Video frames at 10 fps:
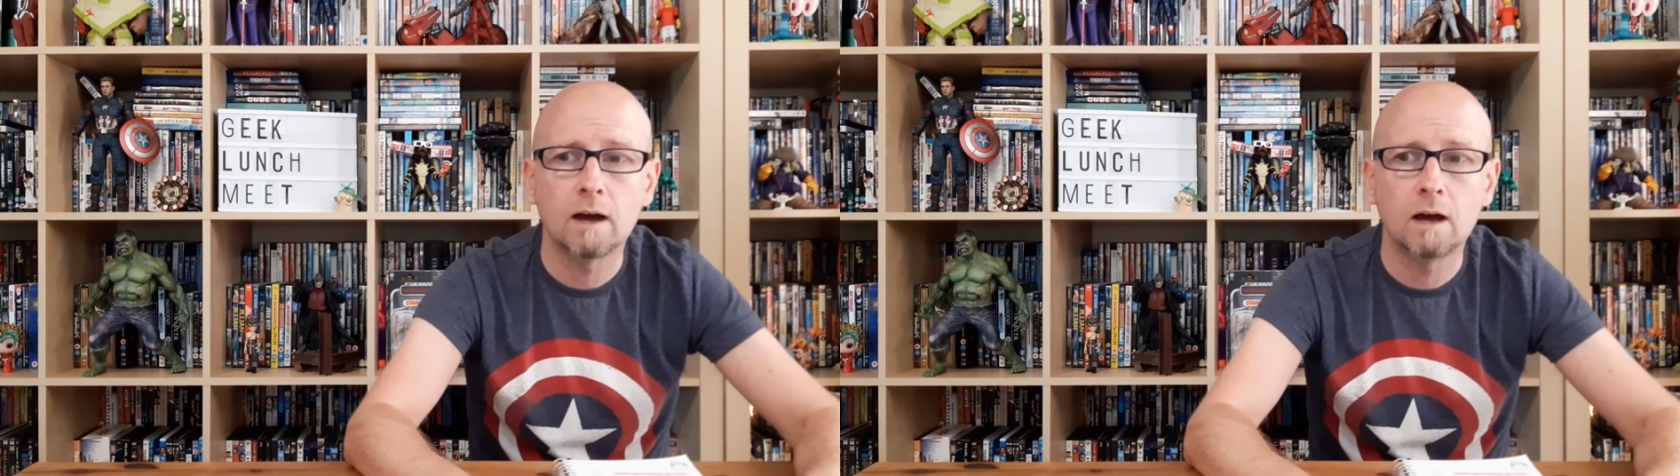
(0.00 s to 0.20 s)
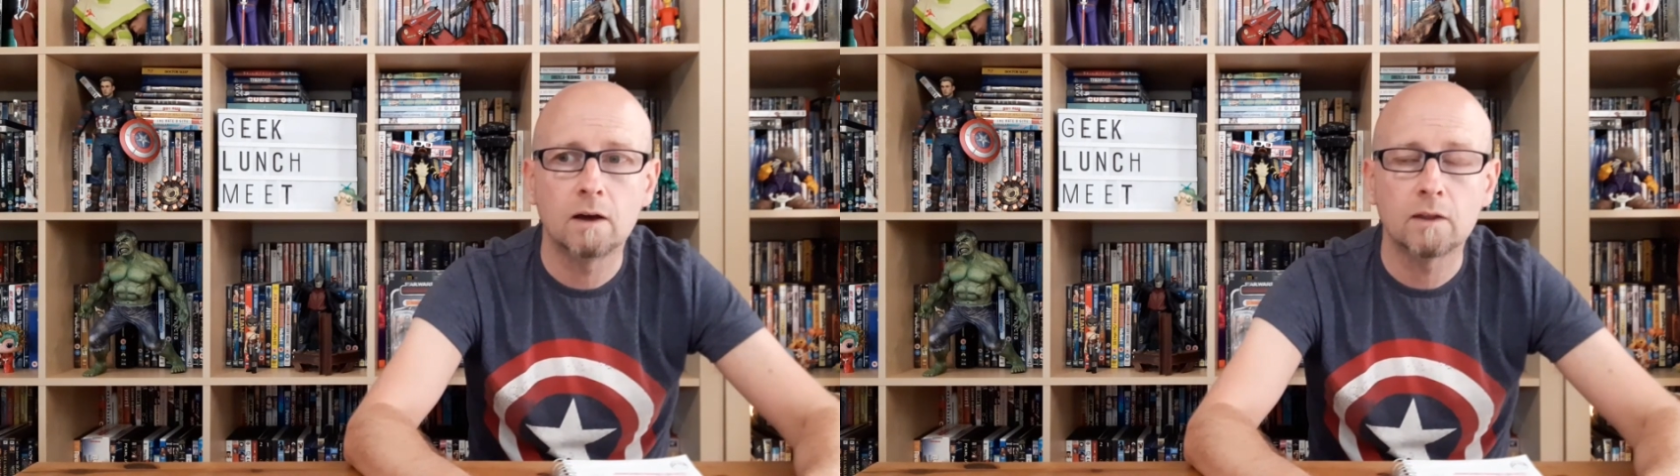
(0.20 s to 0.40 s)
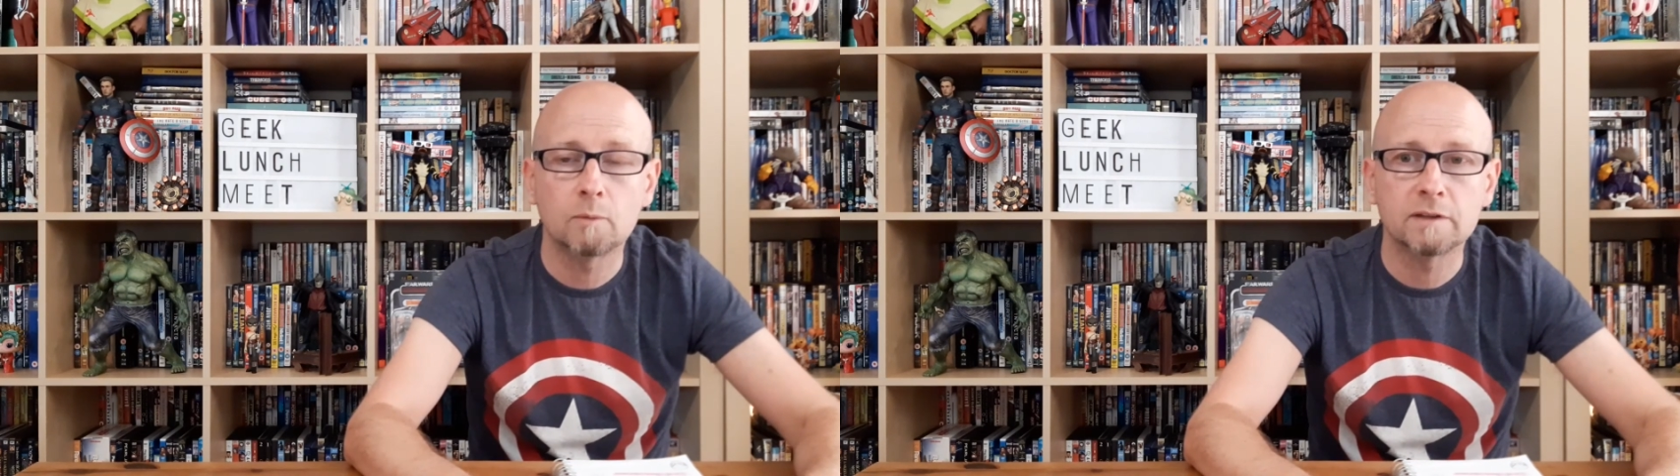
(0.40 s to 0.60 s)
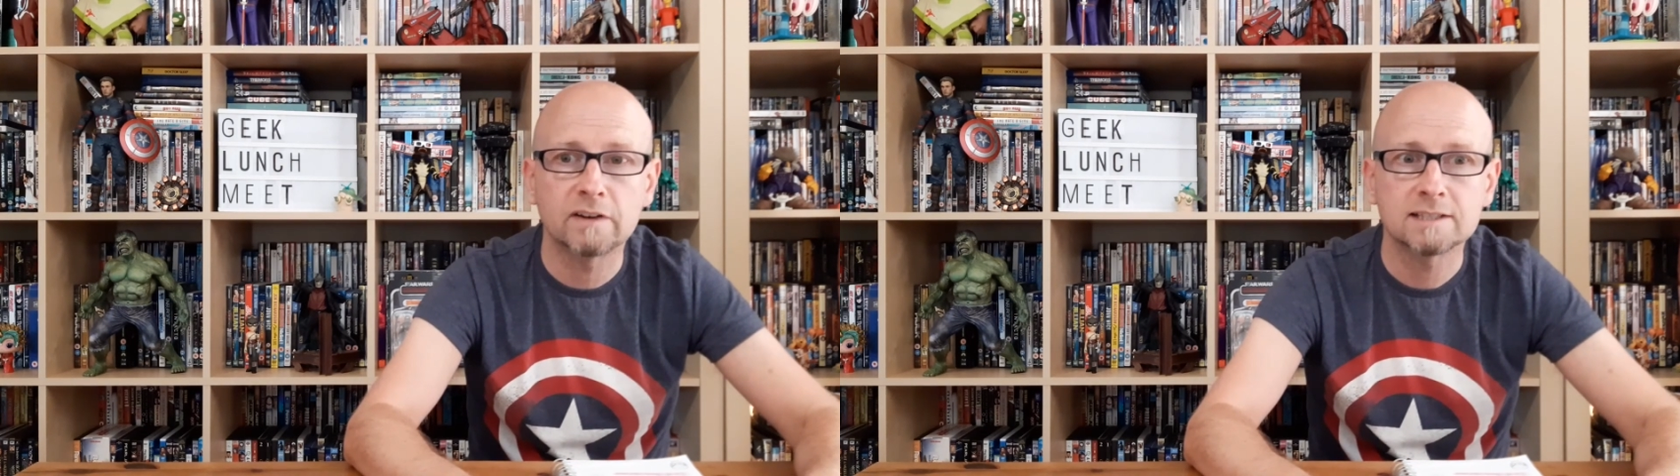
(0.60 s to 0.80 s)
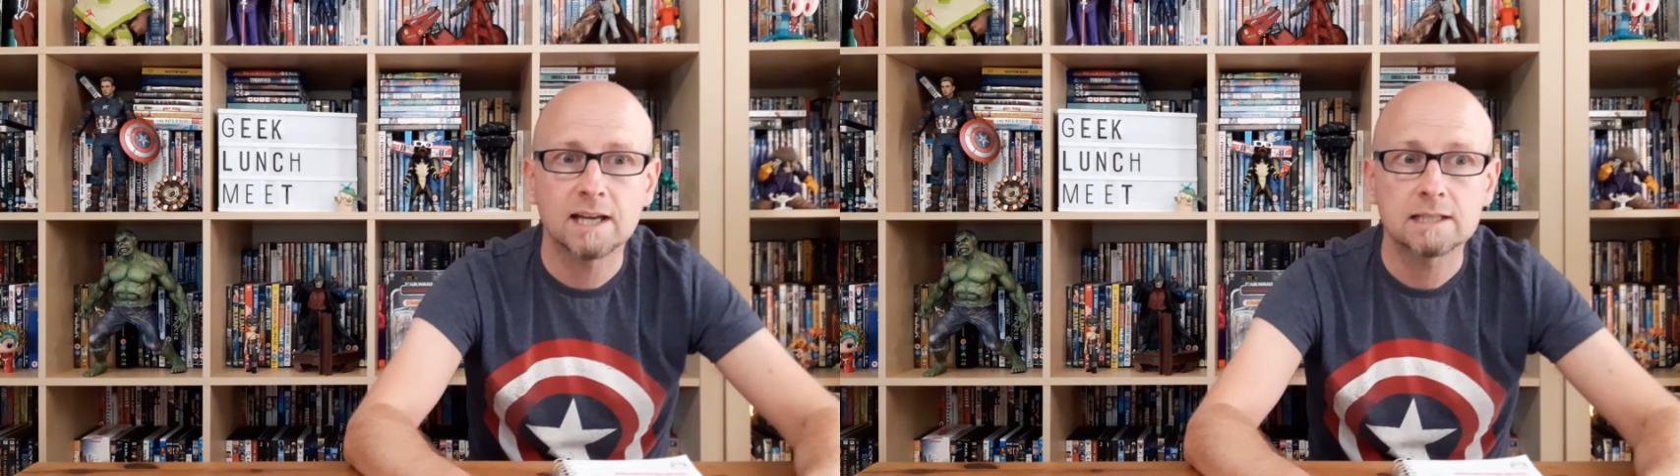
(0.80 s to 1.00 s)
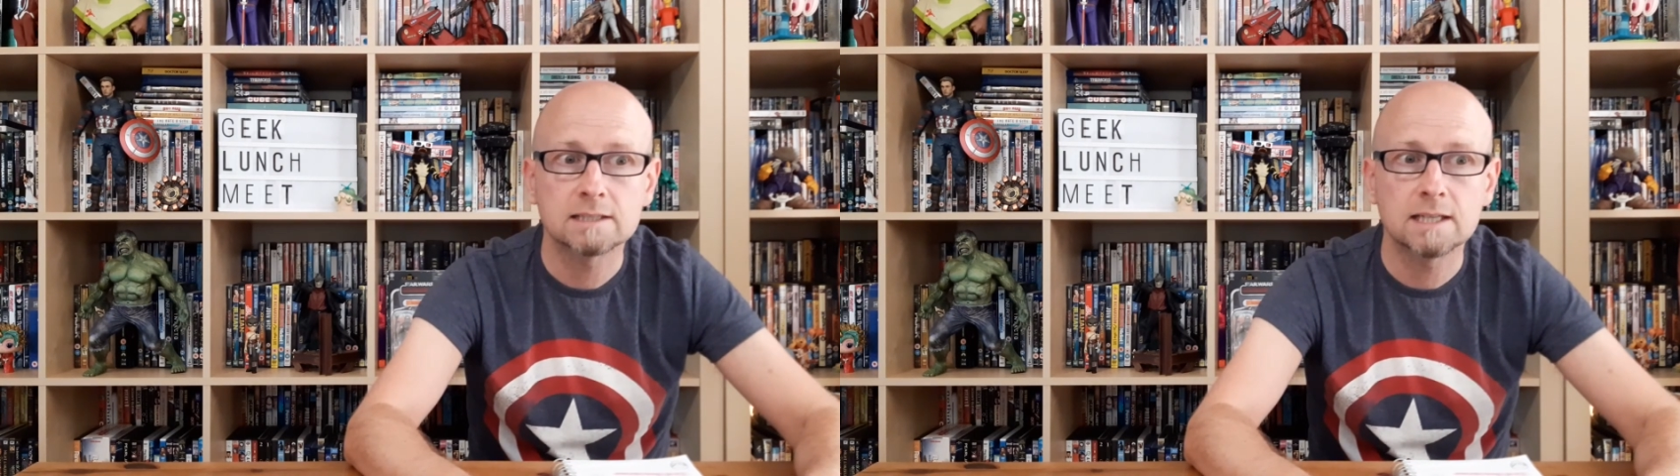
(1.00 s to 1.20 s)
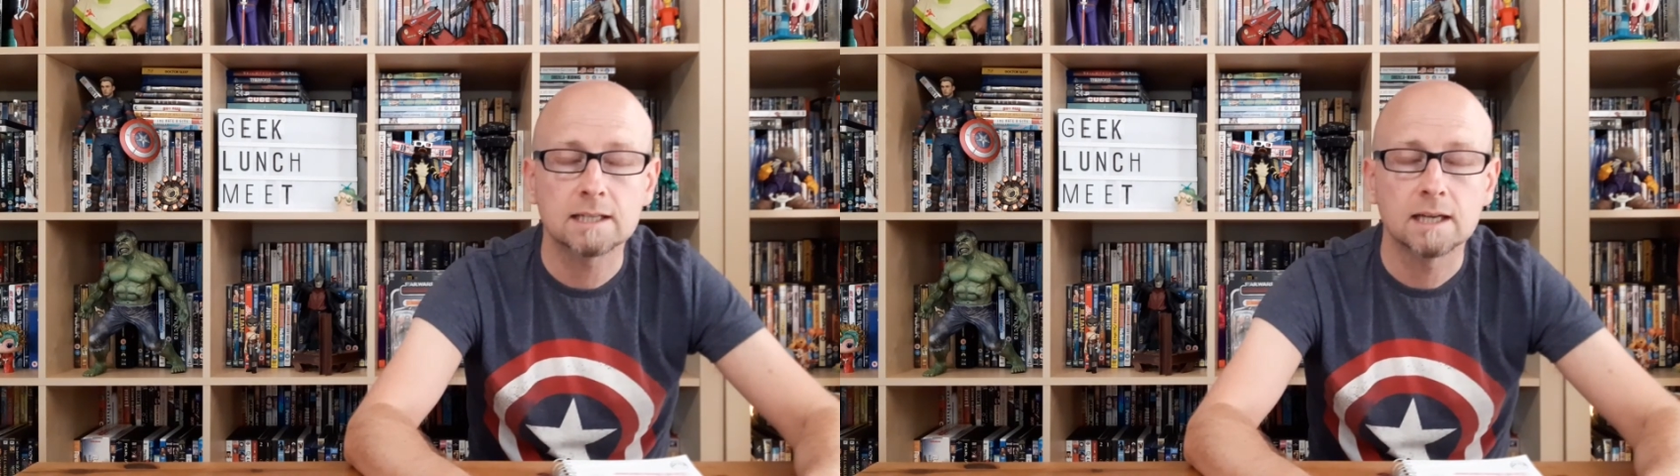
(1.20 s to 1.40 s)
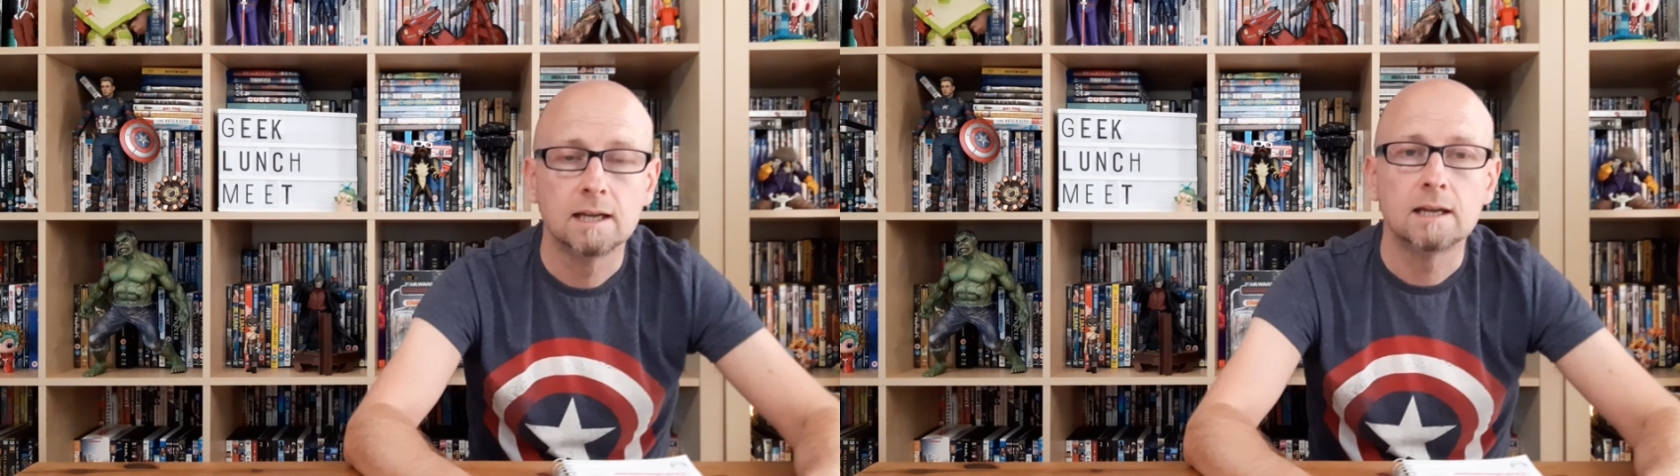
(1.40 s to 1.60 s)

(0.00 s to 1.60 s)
That would be fantastic.